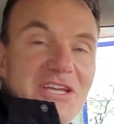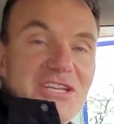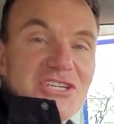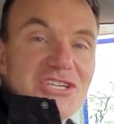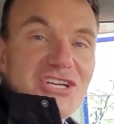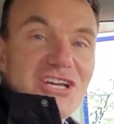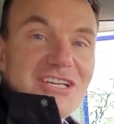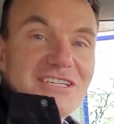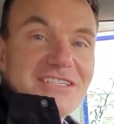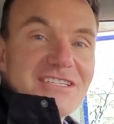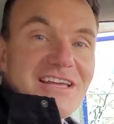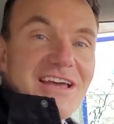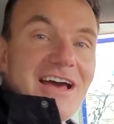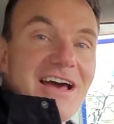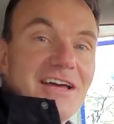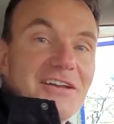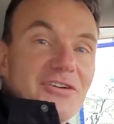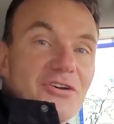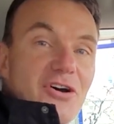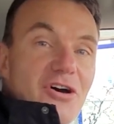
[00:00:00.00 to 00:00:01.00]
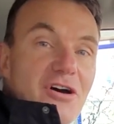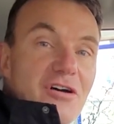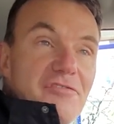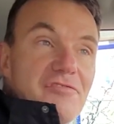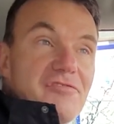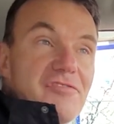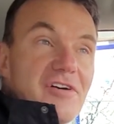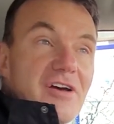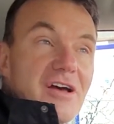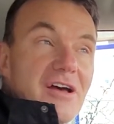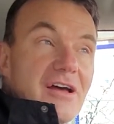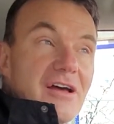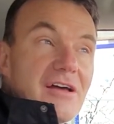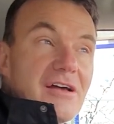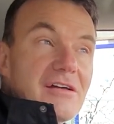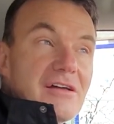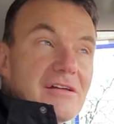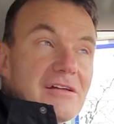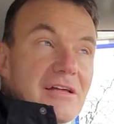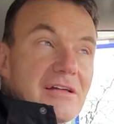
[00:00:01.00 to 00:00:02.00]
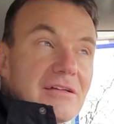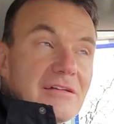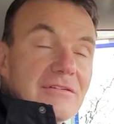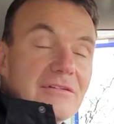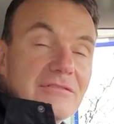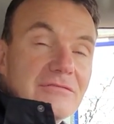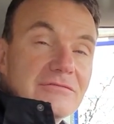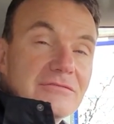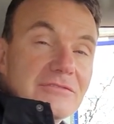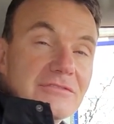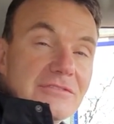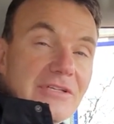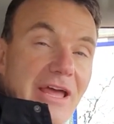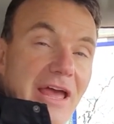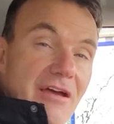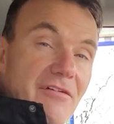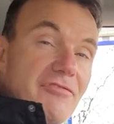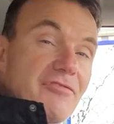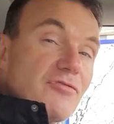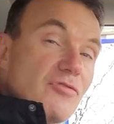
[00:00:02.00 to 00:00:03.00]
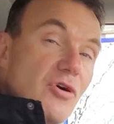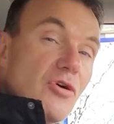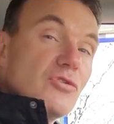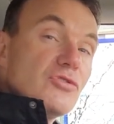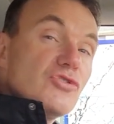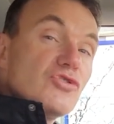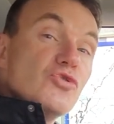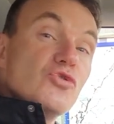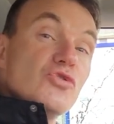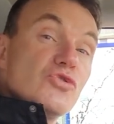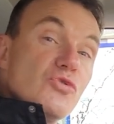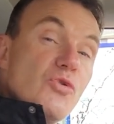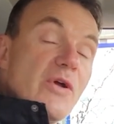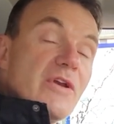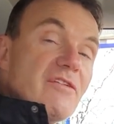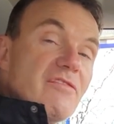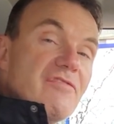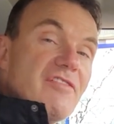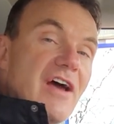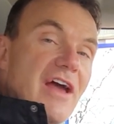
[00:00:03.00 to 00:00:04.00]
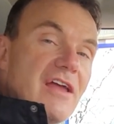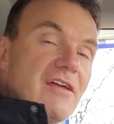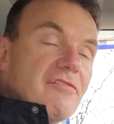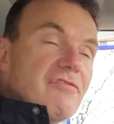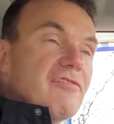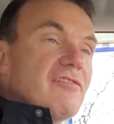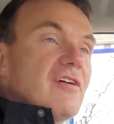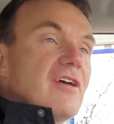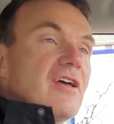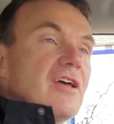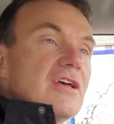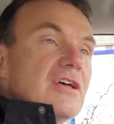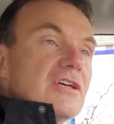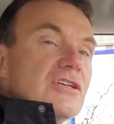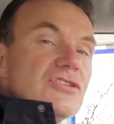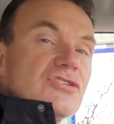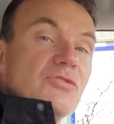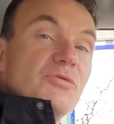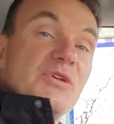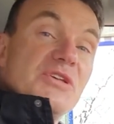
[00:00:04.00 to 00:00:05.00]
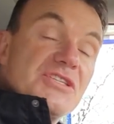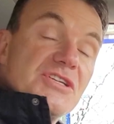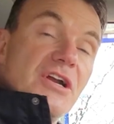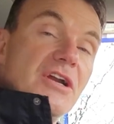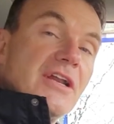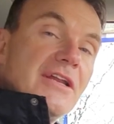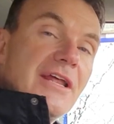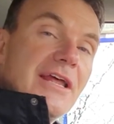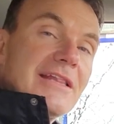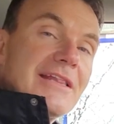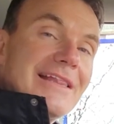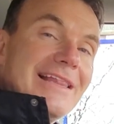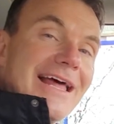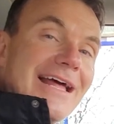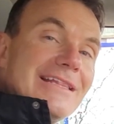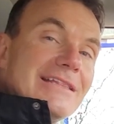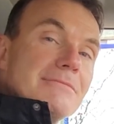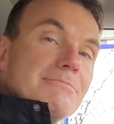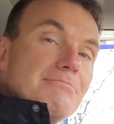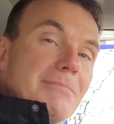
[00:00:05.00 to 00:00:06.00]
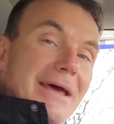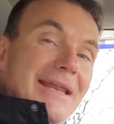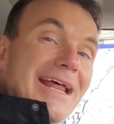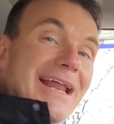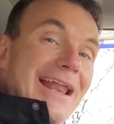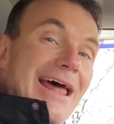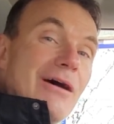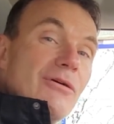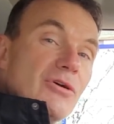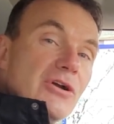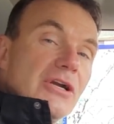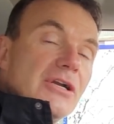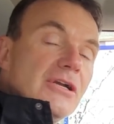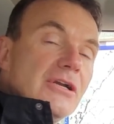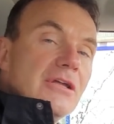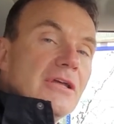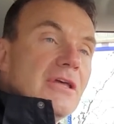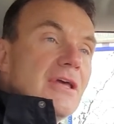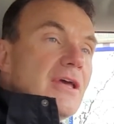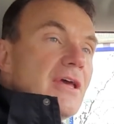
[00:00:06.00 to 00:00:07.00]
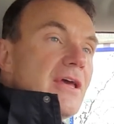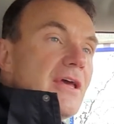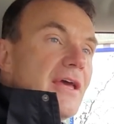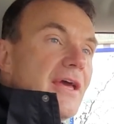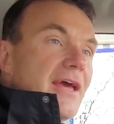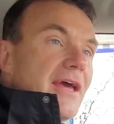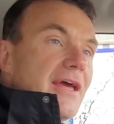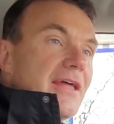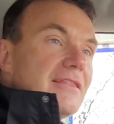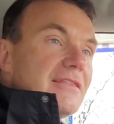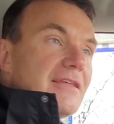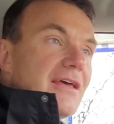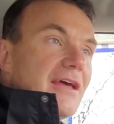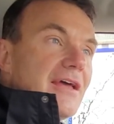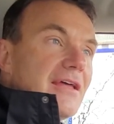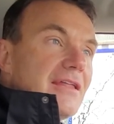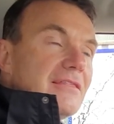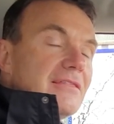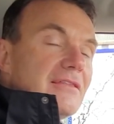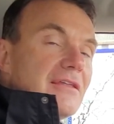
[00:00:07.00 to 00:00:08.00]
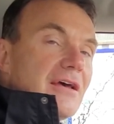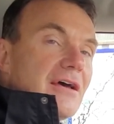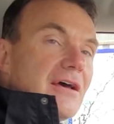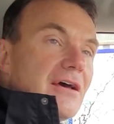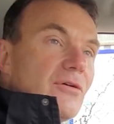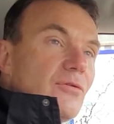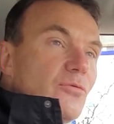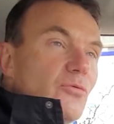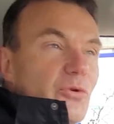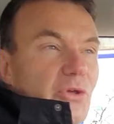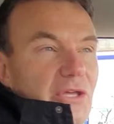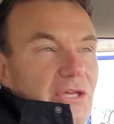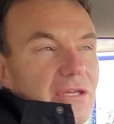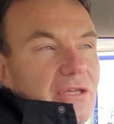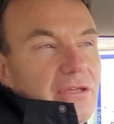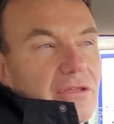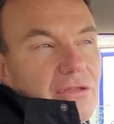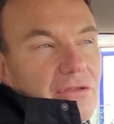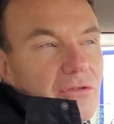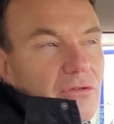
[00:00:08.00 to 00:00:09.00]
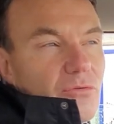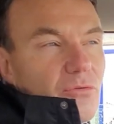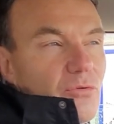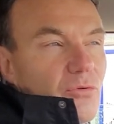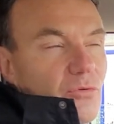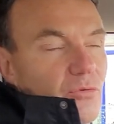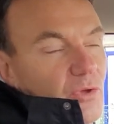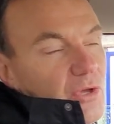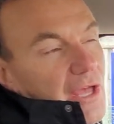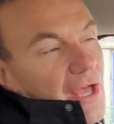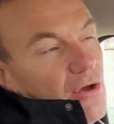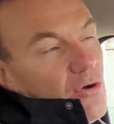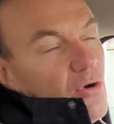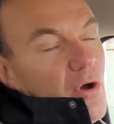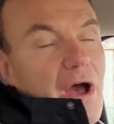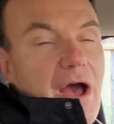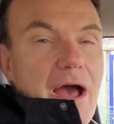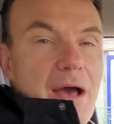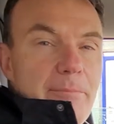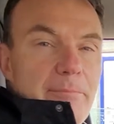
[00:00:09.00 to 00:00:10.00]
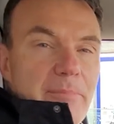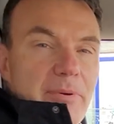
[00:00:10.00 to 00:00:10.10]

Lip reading: just got off F Road 225, so we started at Landmannalaugar, and then we can go up.